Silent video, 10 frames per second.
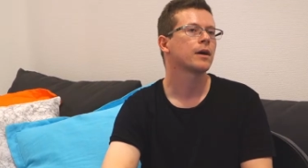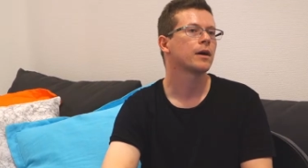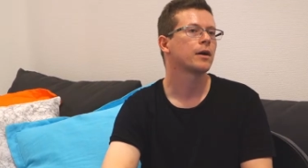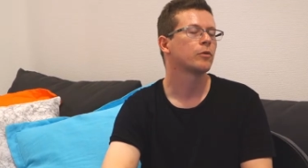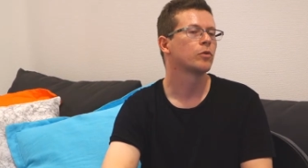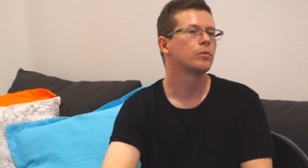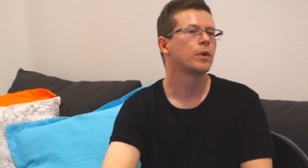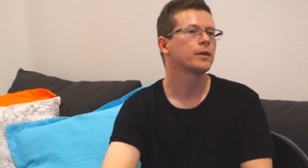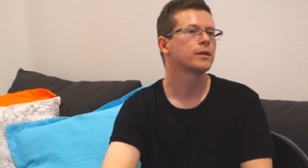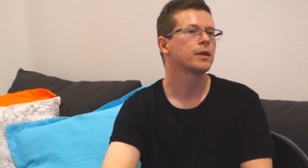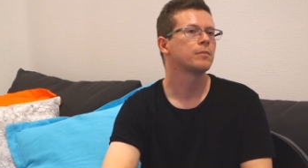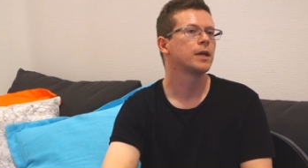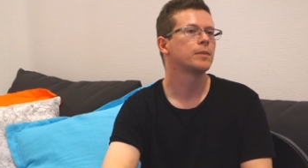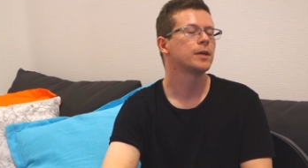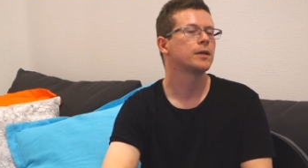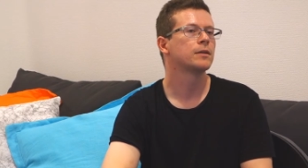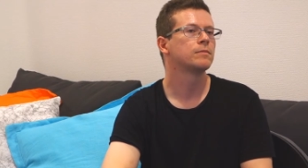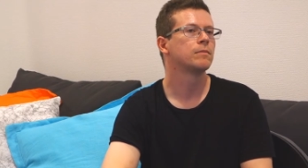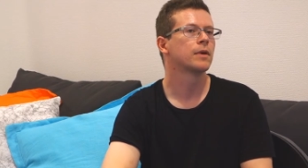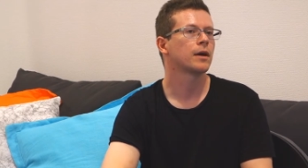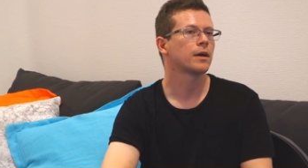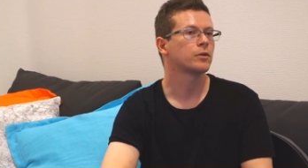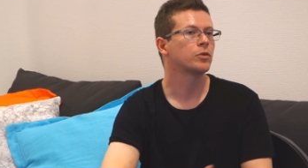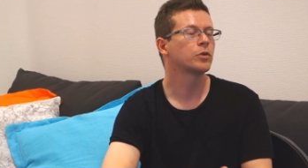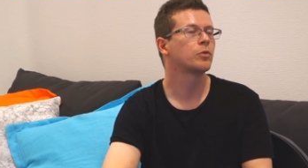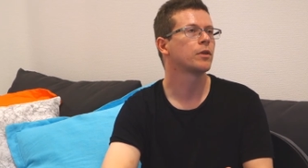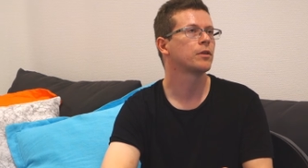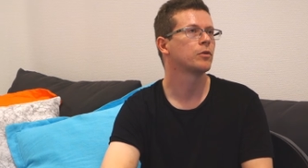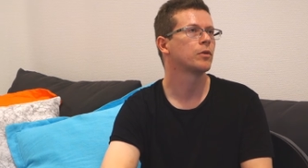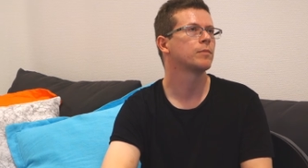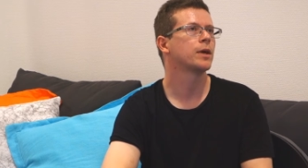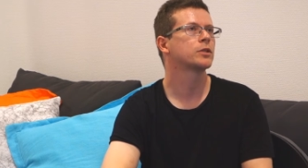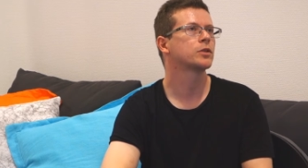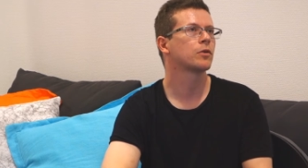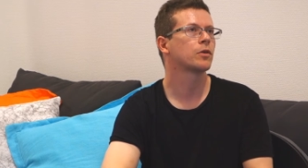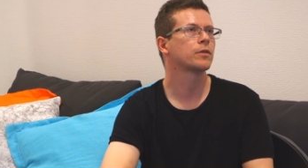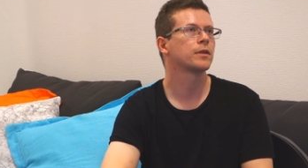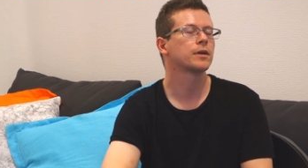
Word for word: Uh, a robot can maybe uh, cook with you and make sure